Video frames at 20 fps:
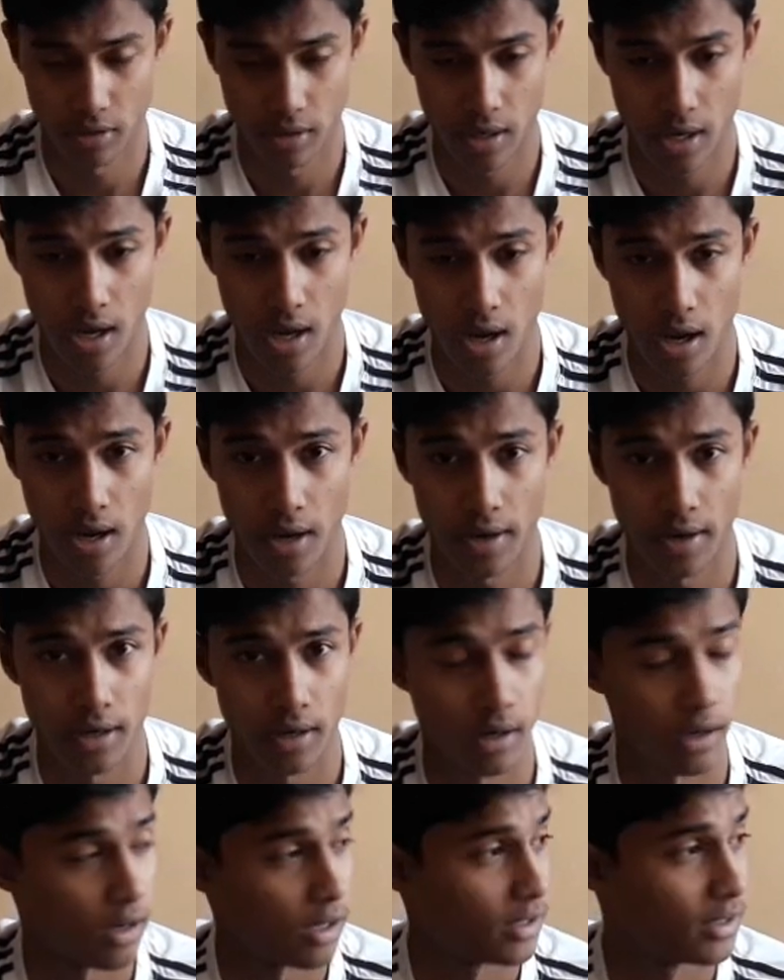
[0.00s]
and
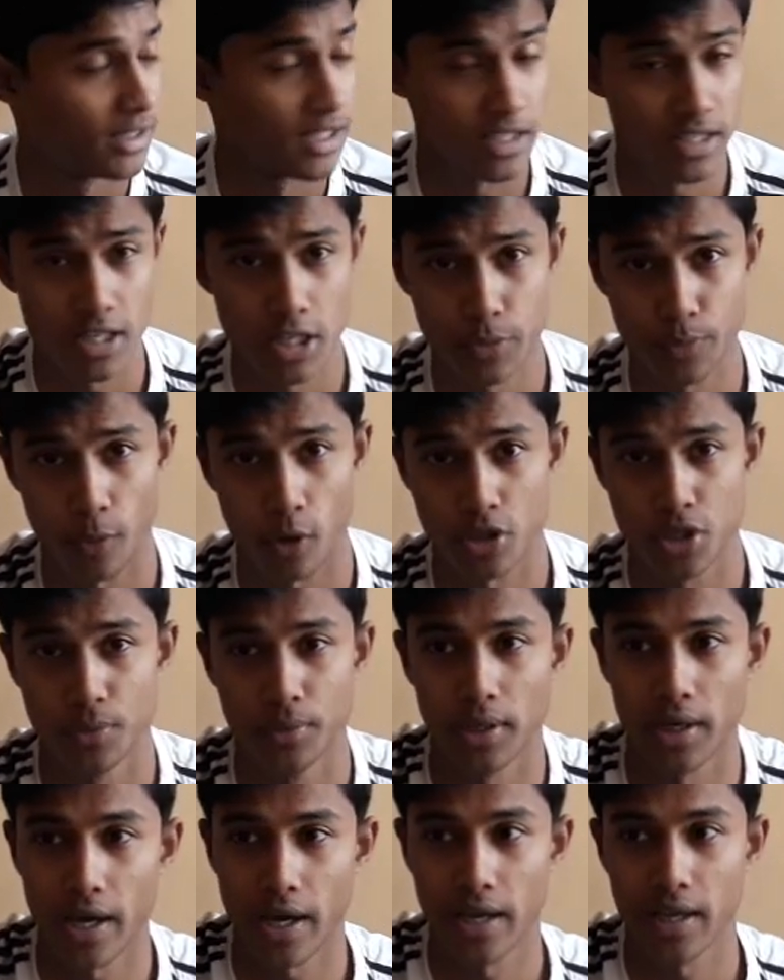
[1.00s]
this is
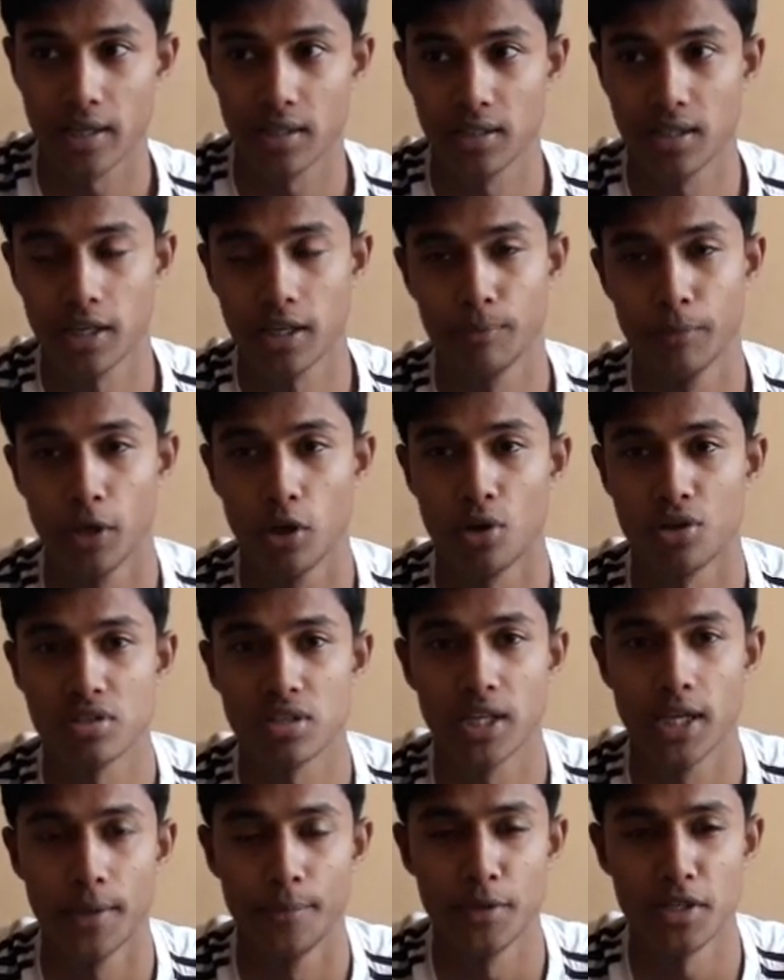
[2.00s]
possible, I think,
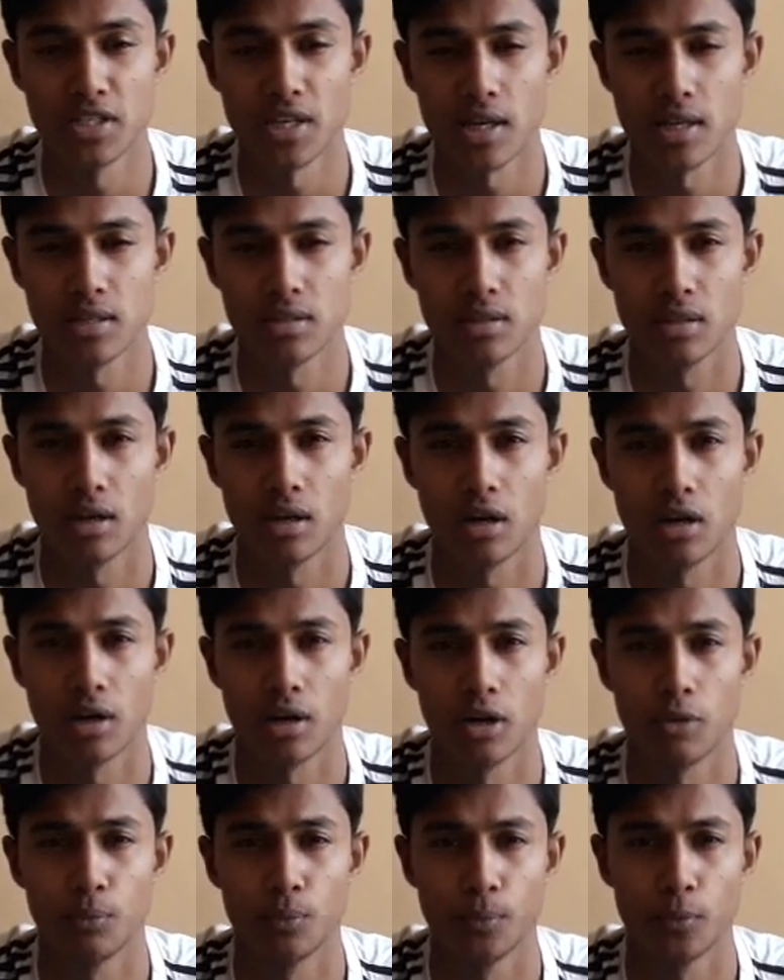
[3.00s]
because Kimmich has
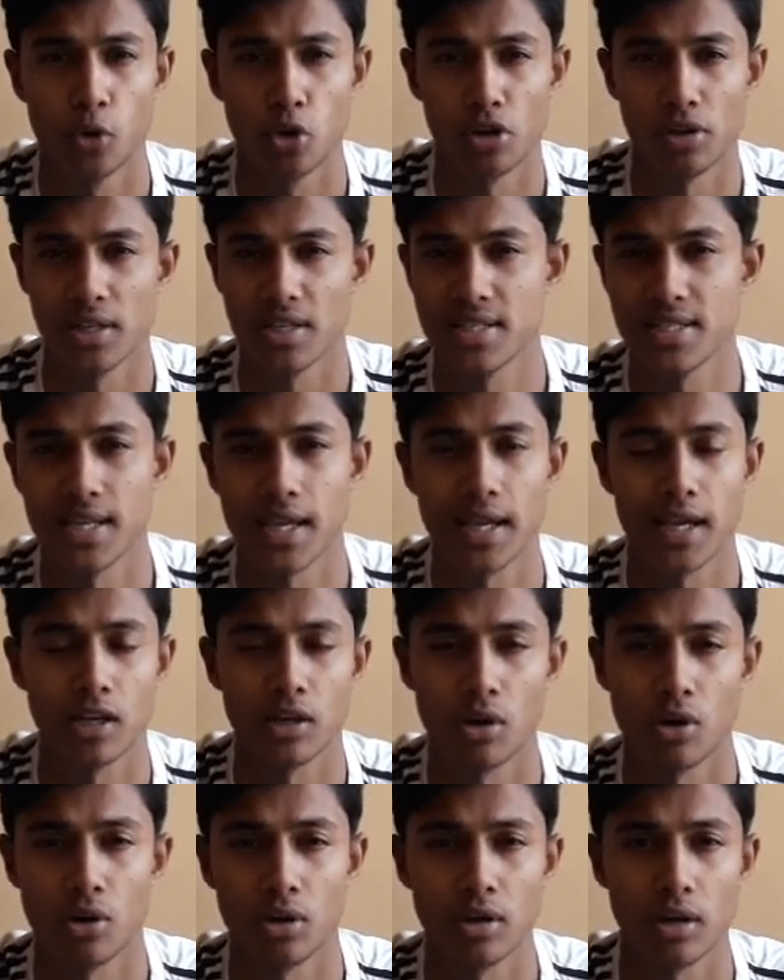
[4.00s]
more or less taken
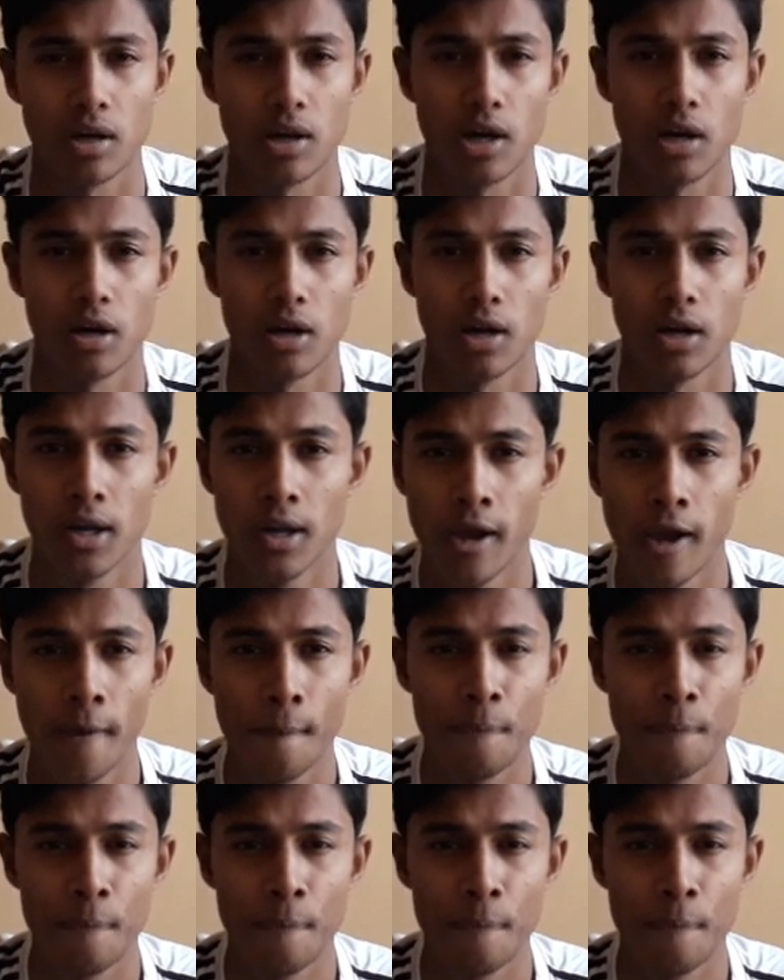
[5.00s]
on a